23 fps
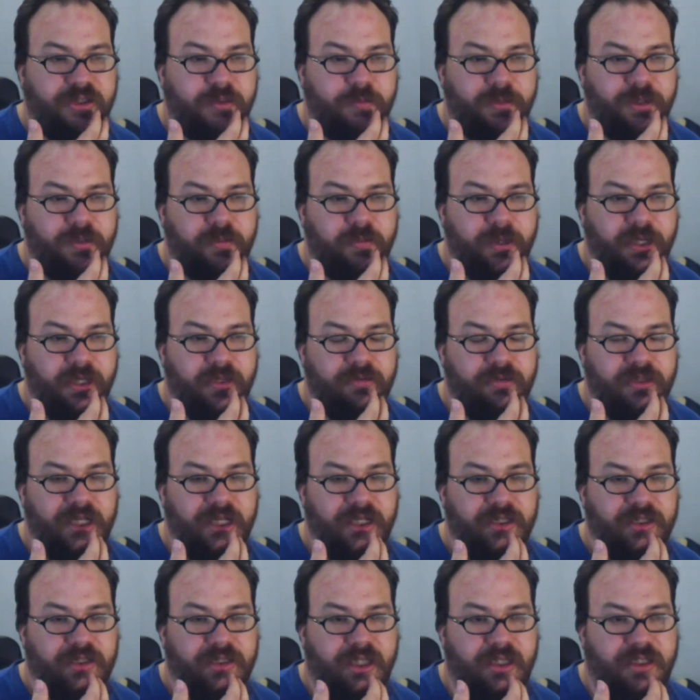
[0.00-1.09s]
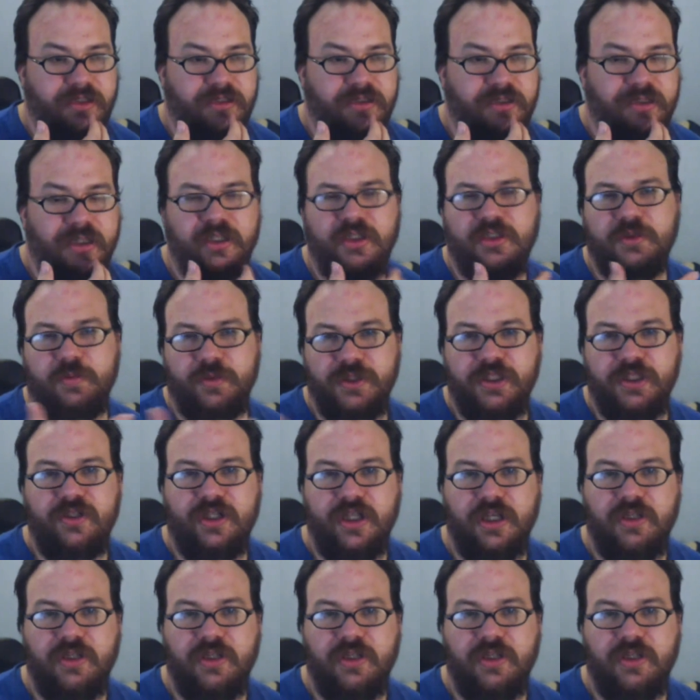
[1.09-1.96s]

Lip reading: Actually, it'd be about $9,000,